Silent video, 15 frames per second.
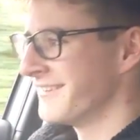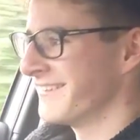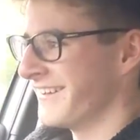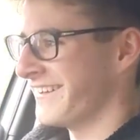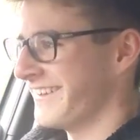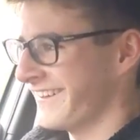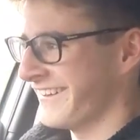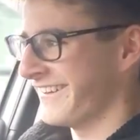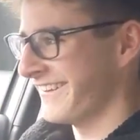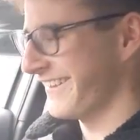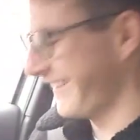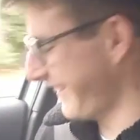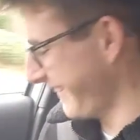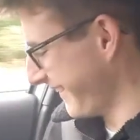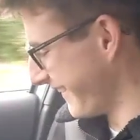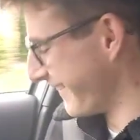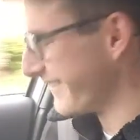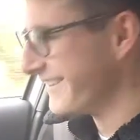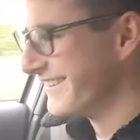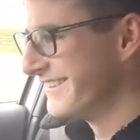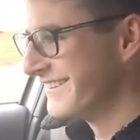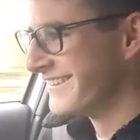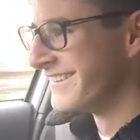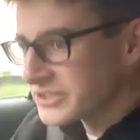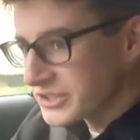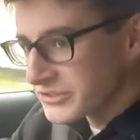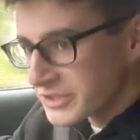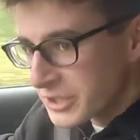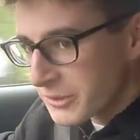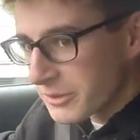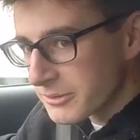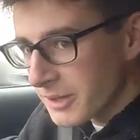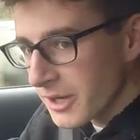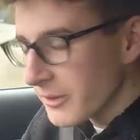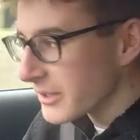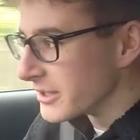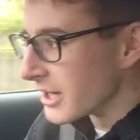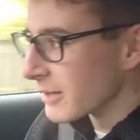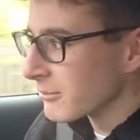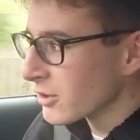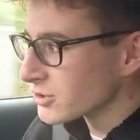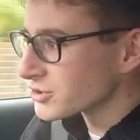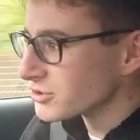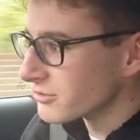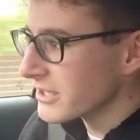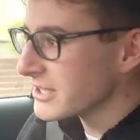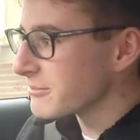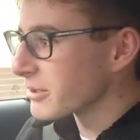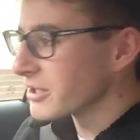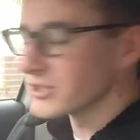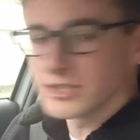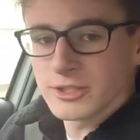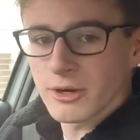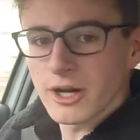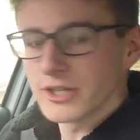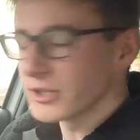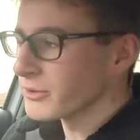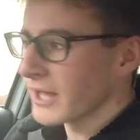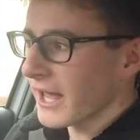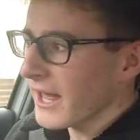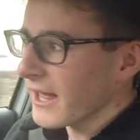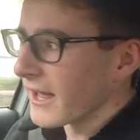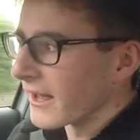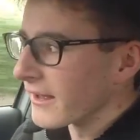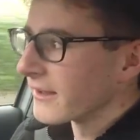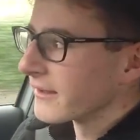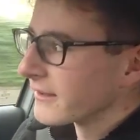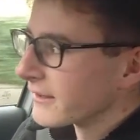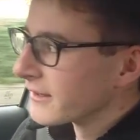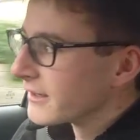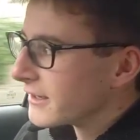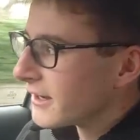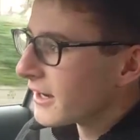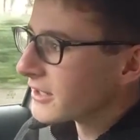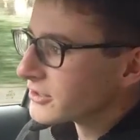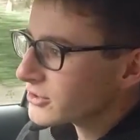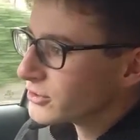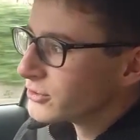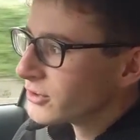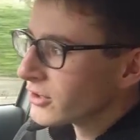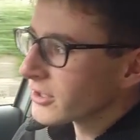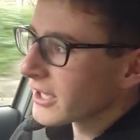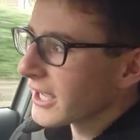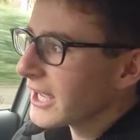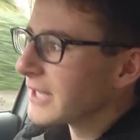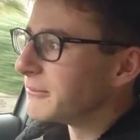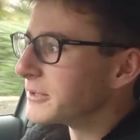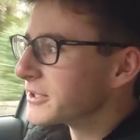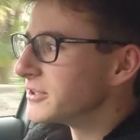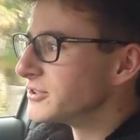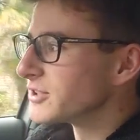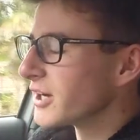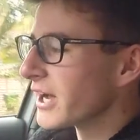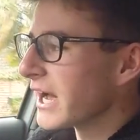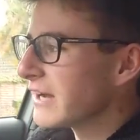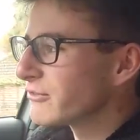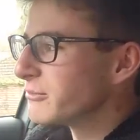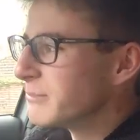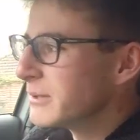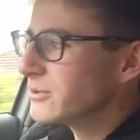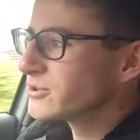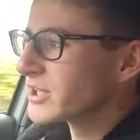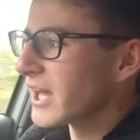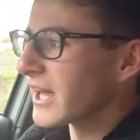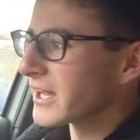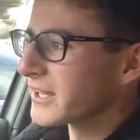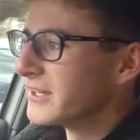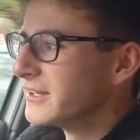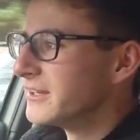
I don't even know where I'm going. I'm lost already, but you know what? I don't care. I do not care because I have a Milltek.